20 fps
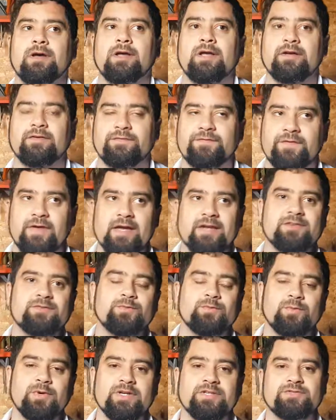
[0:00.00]
affect
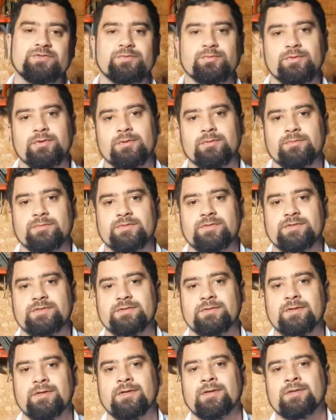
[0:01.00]
which rooms.
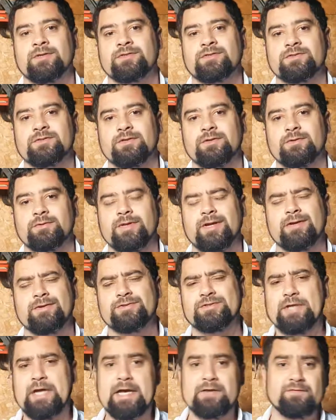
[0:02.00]
So now
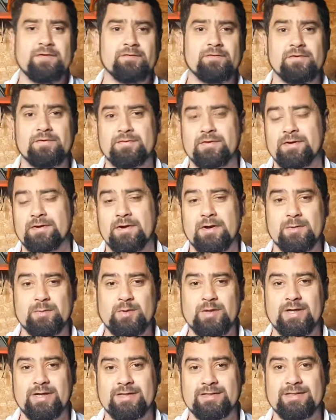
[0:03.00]
that you have everything all
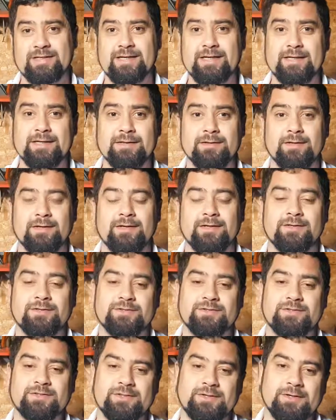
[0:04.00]
plugged in, you
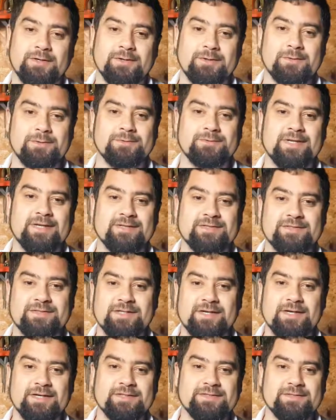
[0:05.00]
should go
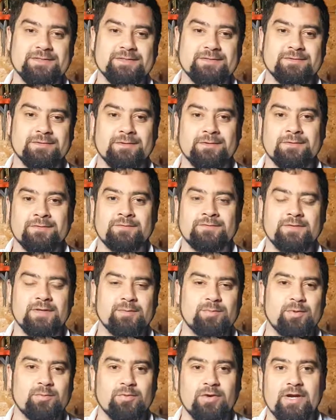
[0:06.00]
downstairs and
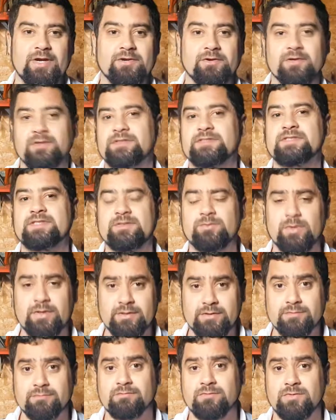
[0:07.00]
flip a breaker and see
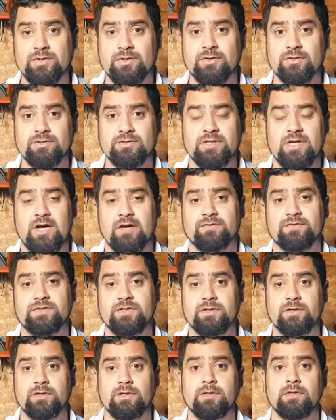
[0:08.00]
what turns off, so
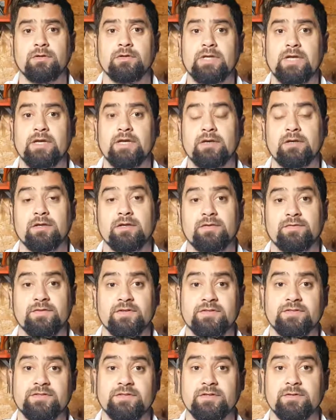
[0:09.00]
you know, okay, if there's an